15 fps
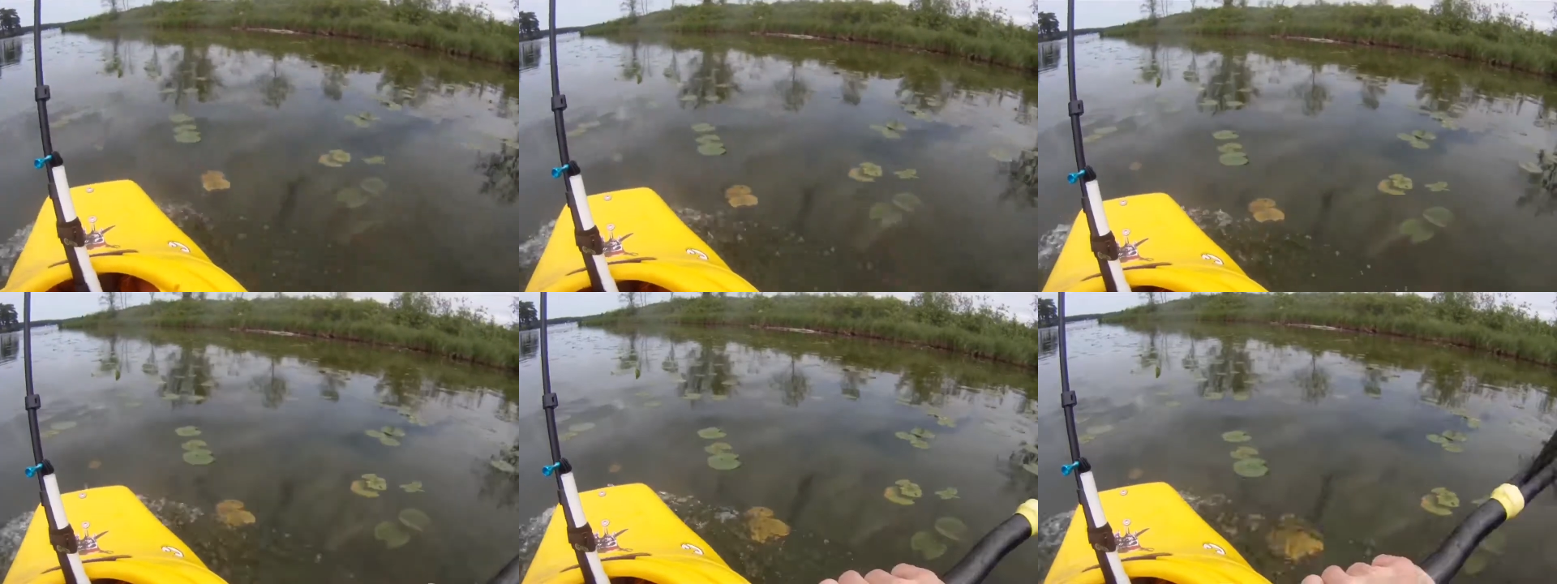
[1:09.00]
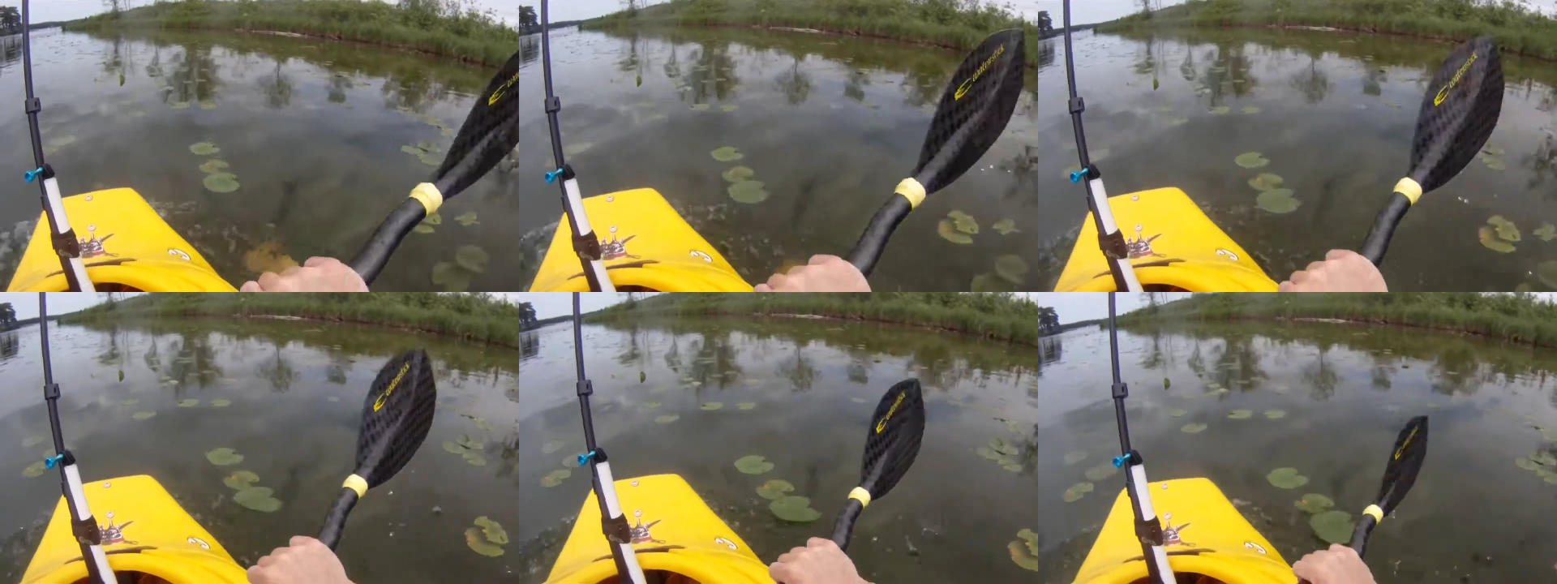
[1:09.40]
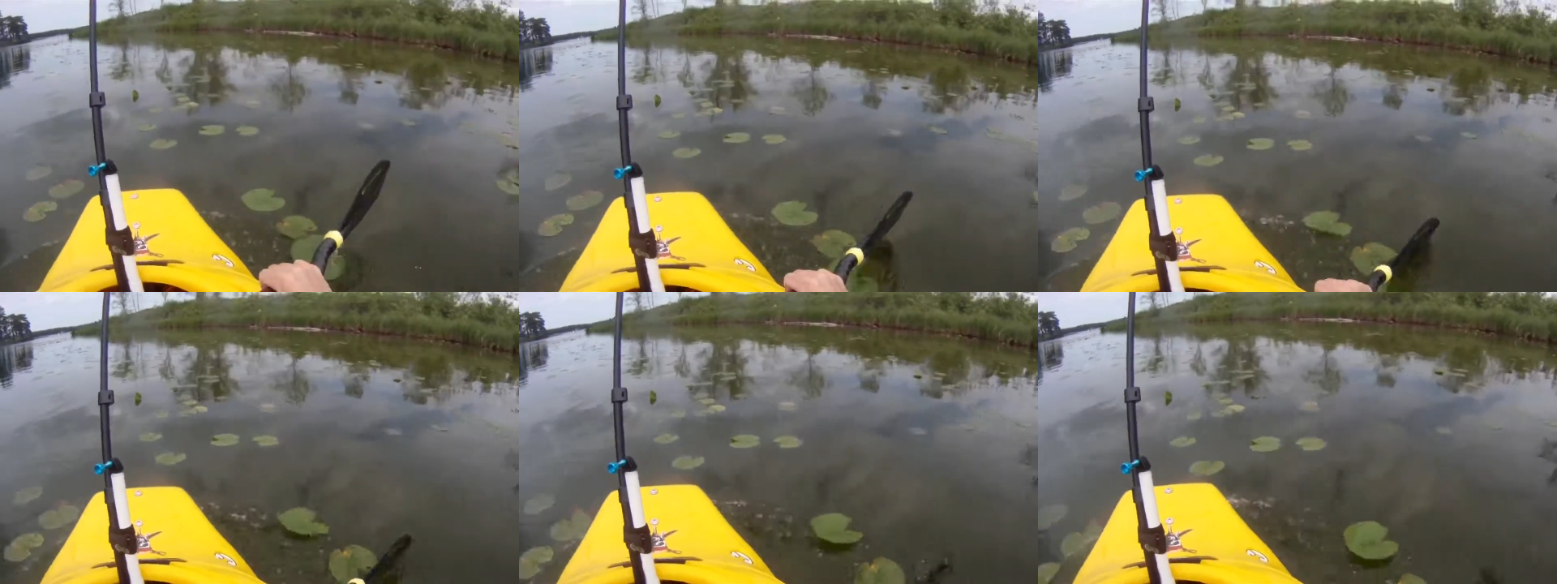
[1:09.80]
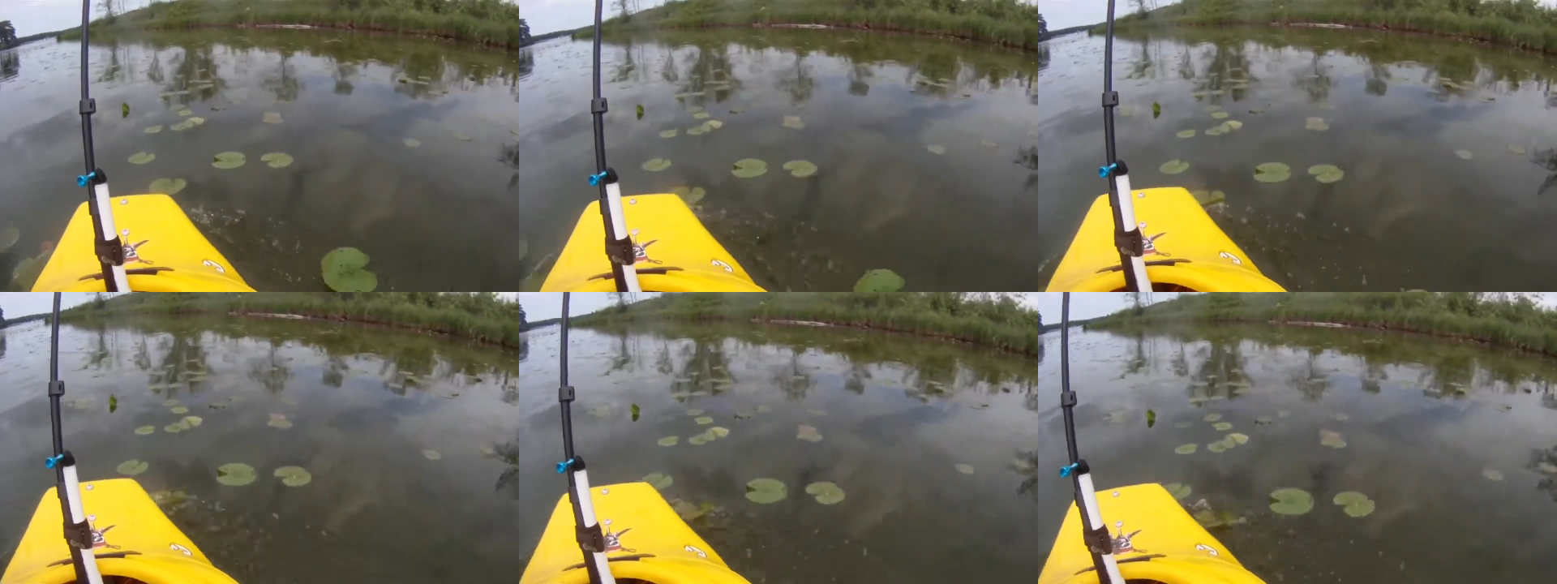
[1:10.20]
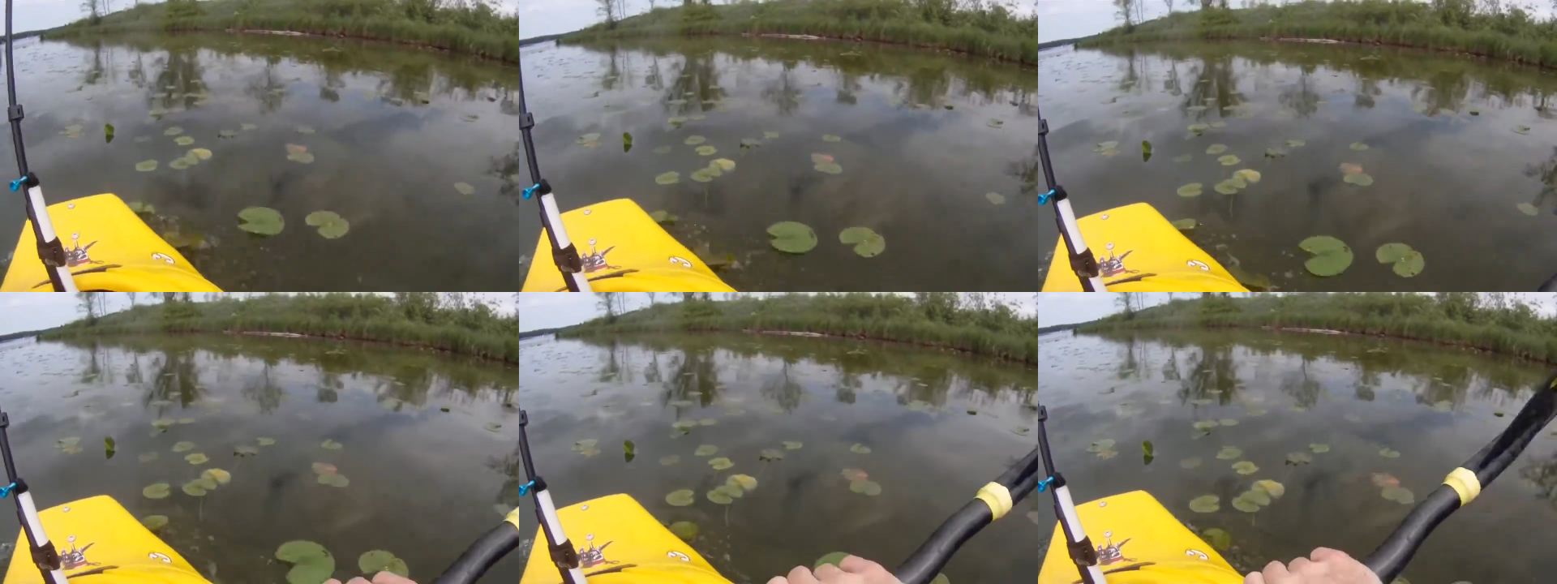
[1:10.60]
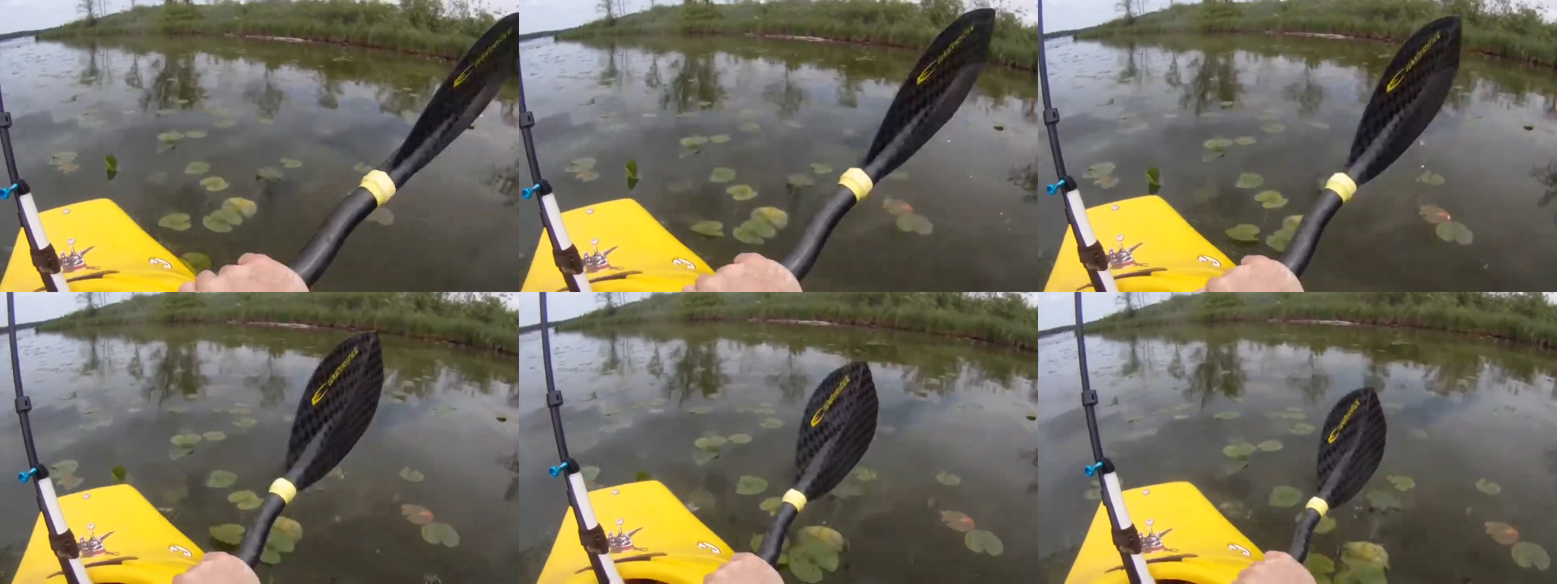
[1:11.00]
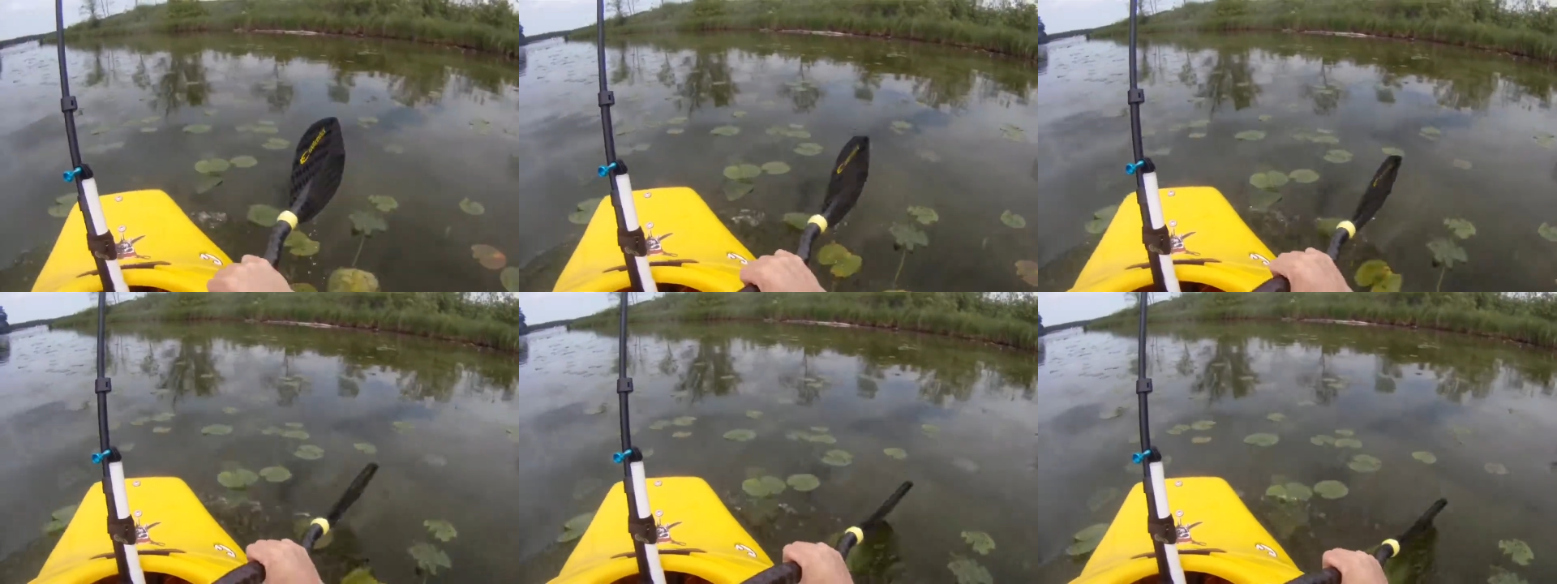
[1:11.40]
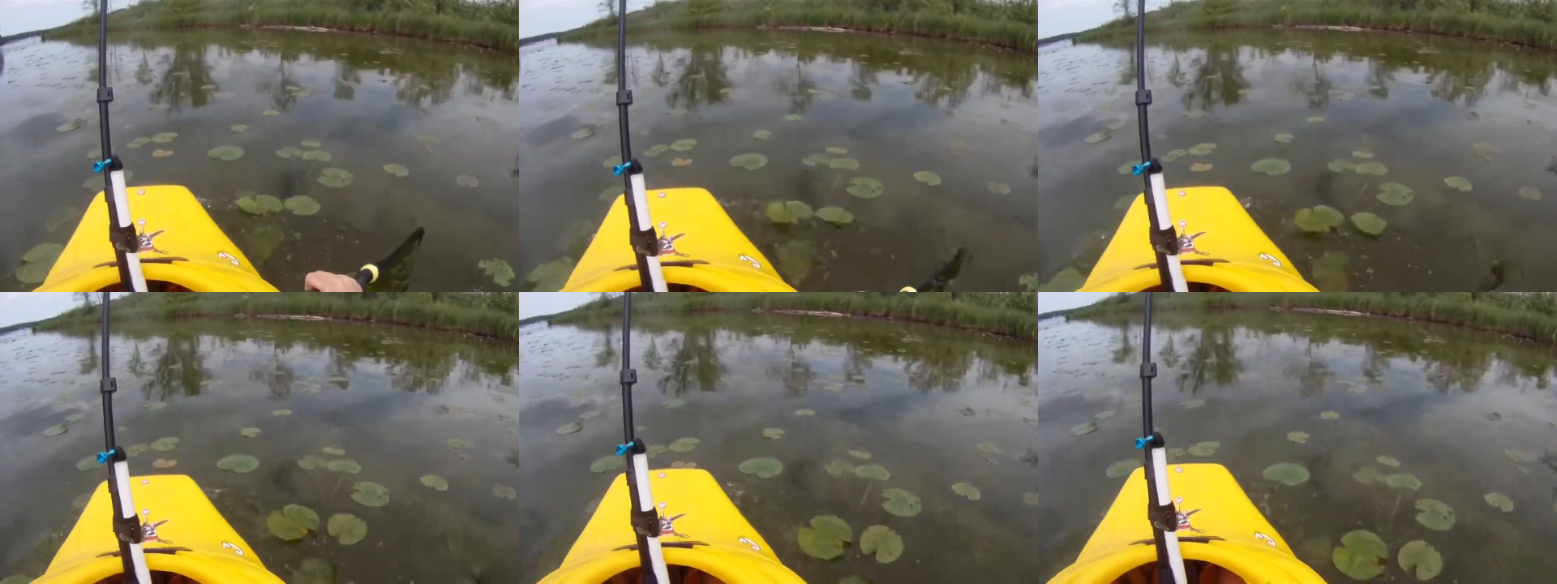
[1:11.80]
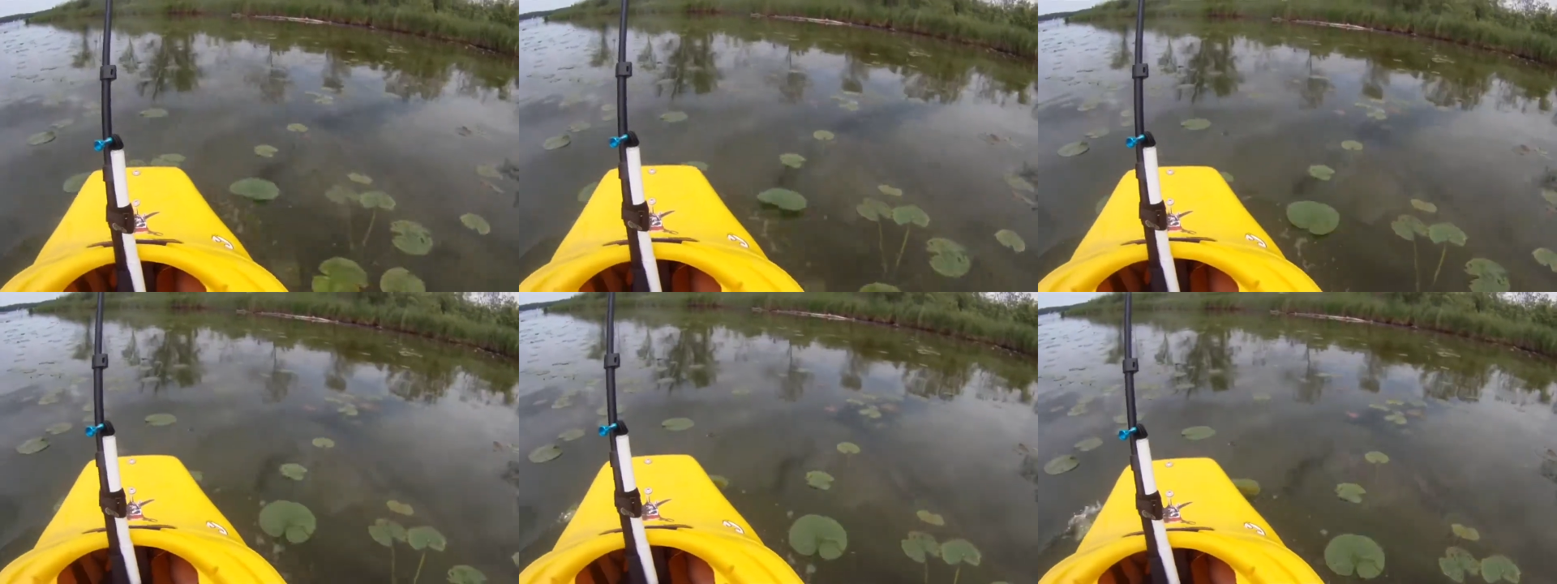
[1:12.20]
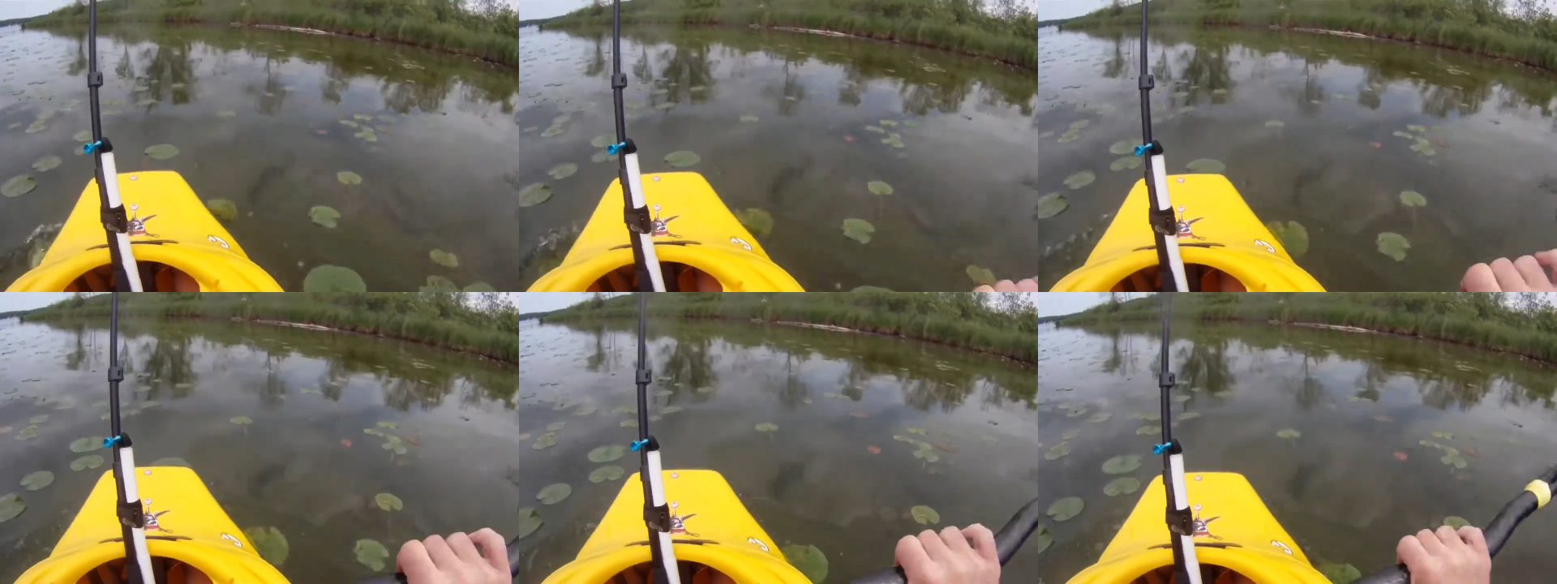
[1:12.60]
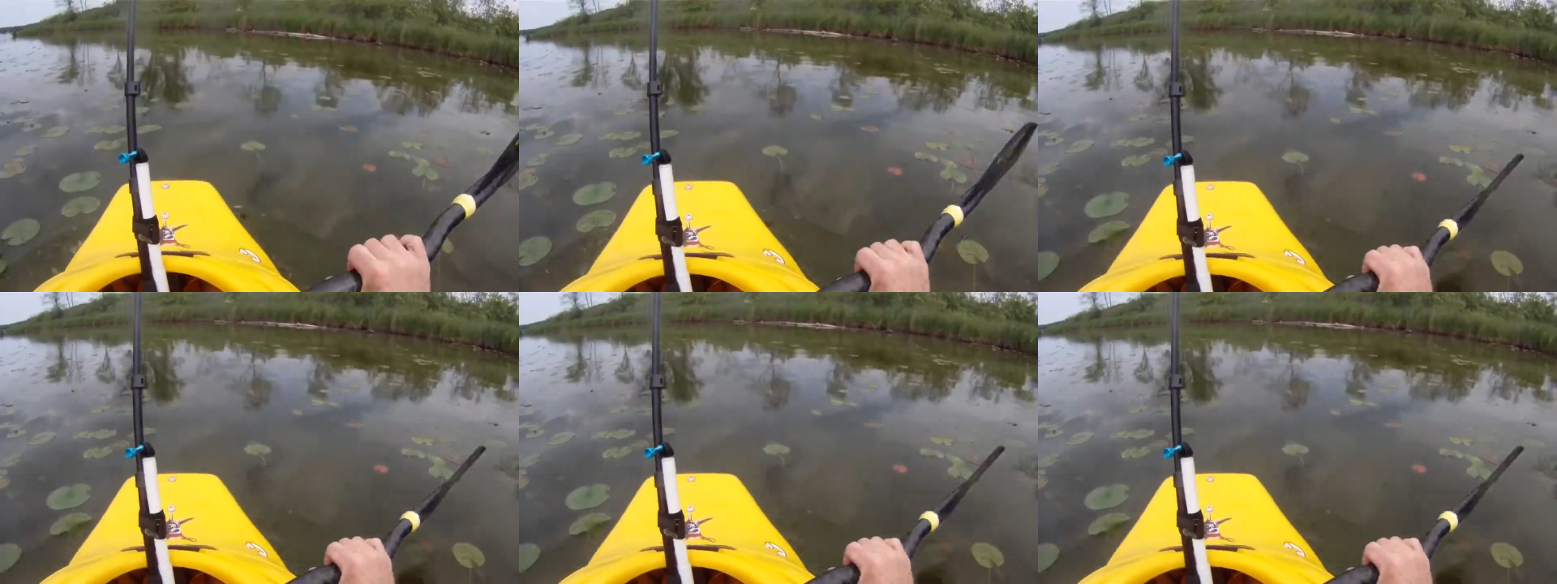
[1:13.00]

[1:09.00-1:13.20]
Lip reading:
(no speaker visible)